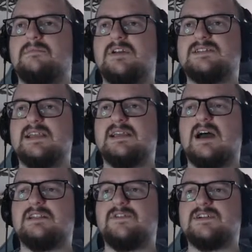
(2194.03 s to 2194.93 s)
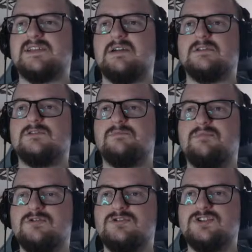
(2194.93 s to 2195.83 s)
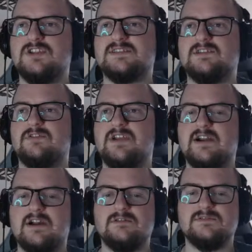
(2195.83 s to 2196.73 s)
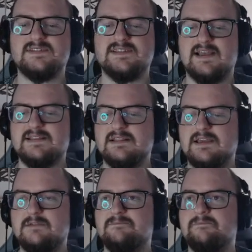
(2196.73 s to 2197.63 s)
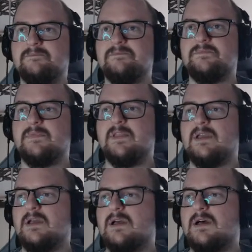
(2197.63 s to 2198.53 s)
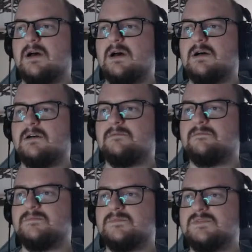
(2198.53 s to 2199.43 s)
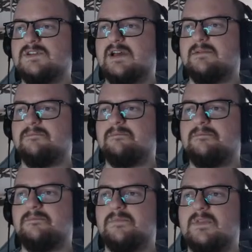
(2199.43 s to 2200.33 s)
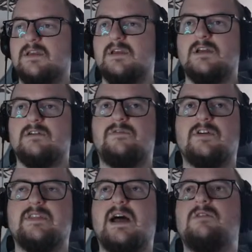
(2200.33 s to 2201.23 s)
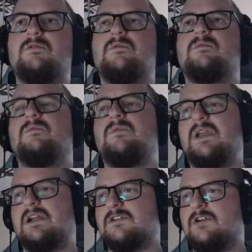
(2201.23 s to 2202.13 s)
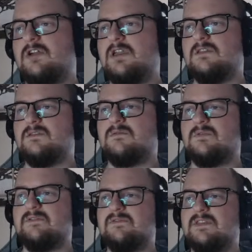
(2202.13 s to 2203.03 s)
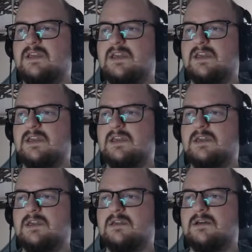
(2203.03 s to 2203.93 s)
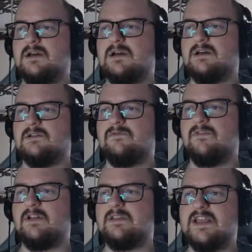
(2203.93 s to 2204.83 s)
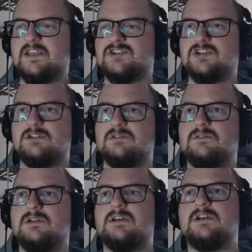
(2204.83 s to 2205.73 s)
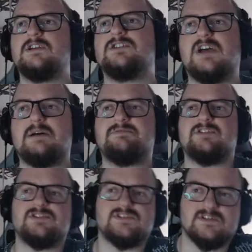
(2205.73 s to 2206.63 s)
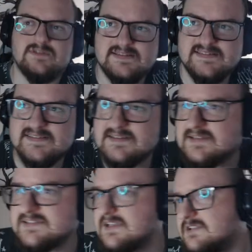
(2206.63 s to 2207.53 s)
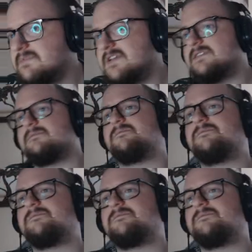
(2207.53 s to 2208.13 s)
Because like at first I want to push the story around slightly. So yeah. For now we are going with the Fallen Angel chapters, so that's going to be it.